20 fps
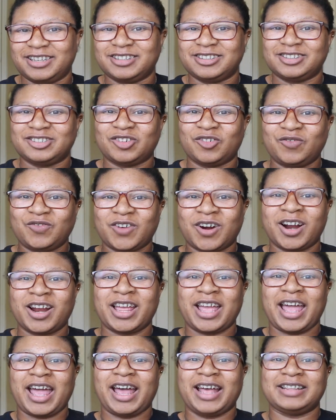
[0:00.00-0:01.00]
So far,
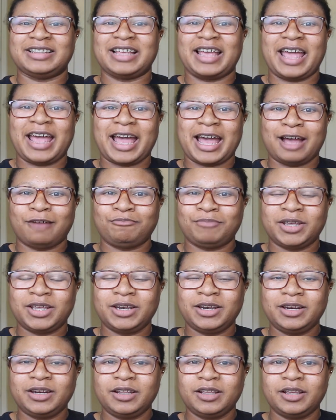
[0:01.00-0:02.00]
it hasn't
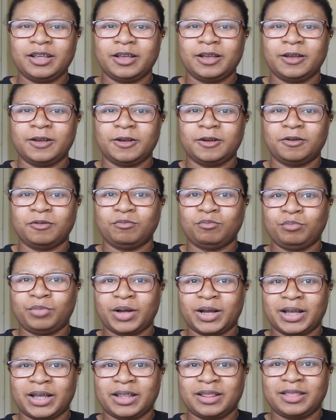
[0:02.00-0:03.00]
happened,
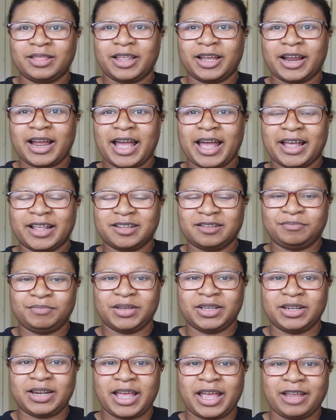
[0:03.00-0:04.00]
but there has
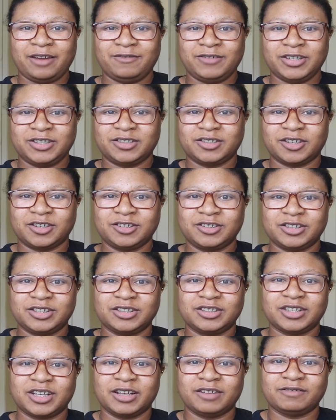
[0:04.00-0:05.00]
been a
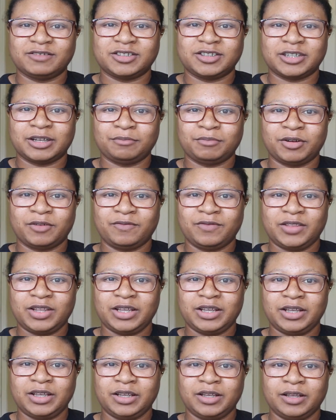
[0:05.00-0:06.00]
resurgence of some of
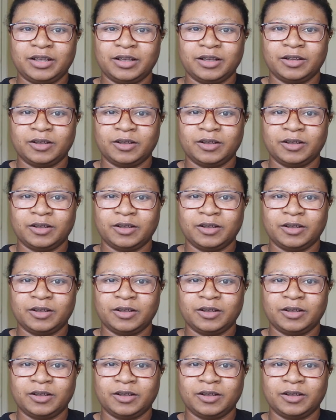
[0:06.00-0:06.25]
the,